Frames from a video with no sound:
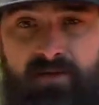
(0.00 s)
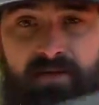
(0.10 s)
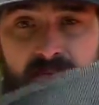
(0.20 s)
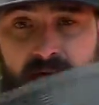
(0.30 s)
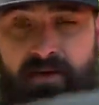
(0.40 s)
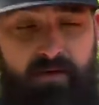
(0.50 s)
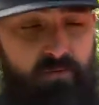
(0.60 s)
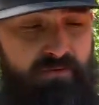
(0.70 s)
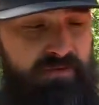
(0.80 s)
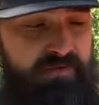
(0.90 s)
anywhere
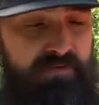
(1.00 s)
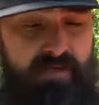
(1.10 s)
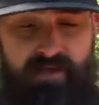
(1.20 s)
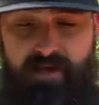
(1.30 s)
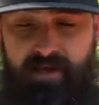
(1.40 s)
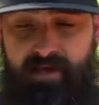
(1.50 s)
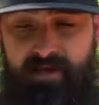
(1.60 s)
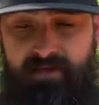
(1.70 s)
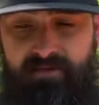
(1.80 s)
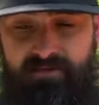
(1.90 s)
on this.
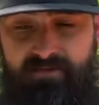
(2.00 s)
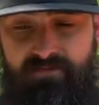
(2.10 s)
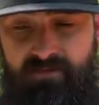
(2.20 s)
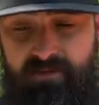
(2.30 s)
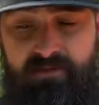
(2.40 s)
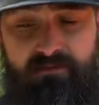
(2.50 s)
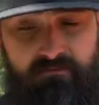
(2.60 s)
And it's just really